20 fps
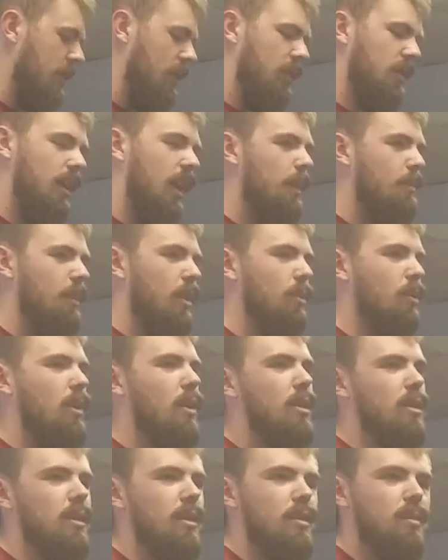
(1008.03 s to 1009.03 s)
they could tap my
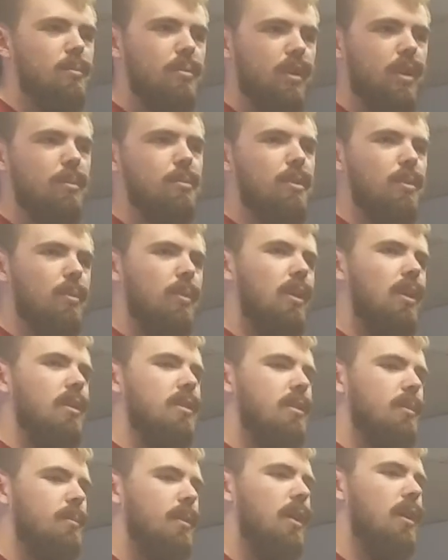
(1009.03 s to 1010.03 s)
wallet and bring up their
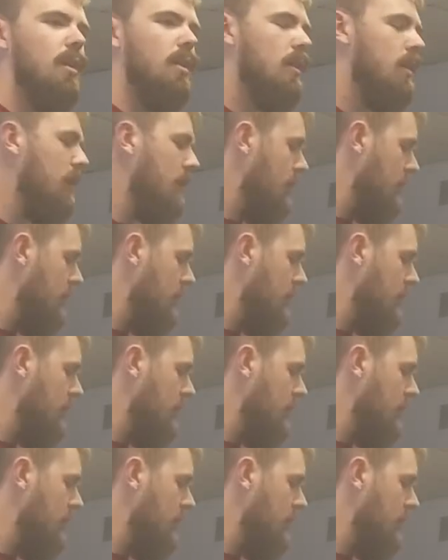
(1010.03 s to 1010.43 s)
wallet. Because I should be able